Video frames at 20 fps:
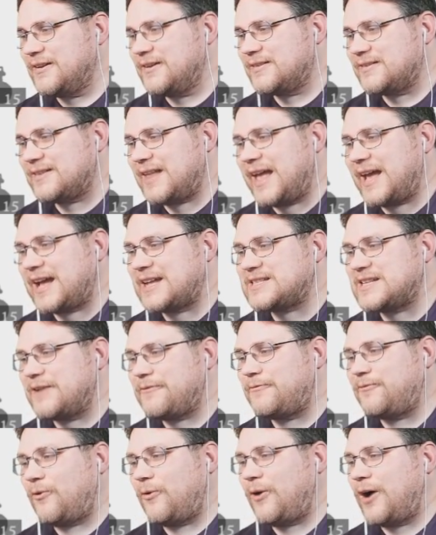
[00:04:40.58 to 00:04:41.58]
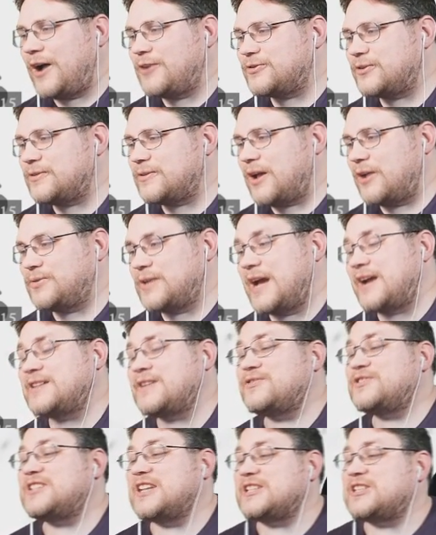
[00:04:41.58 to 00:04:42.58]
negative 400. Oh,
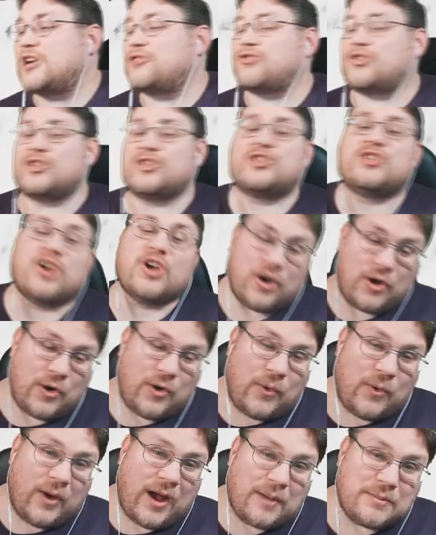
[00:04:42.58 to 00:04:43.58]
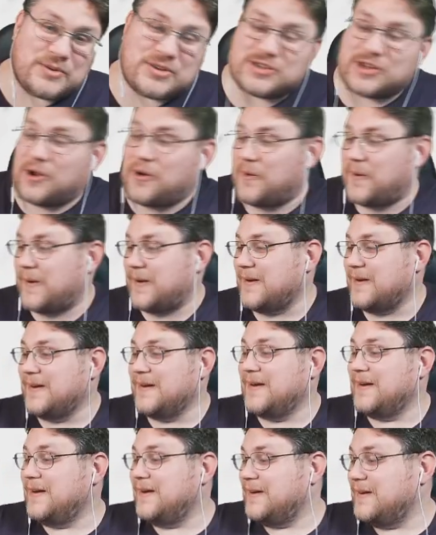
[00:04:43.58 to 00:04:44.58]
negative 602. I'm sorry,
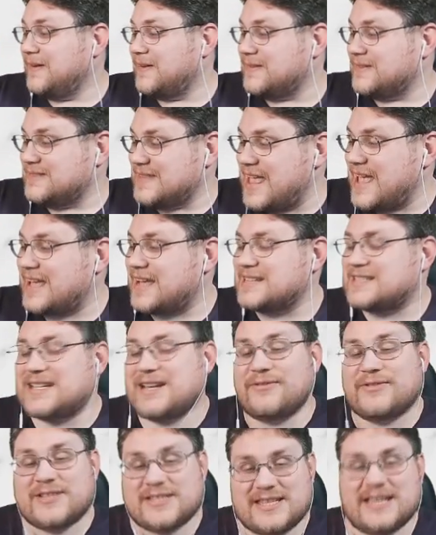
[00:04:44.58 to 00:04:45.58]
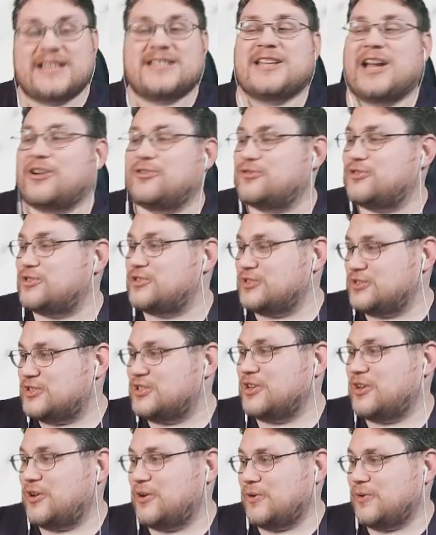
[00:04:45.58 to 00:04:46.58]
negative
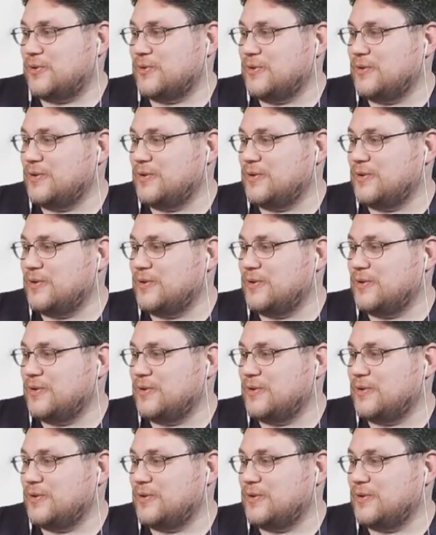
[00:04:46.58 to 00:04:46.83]
602.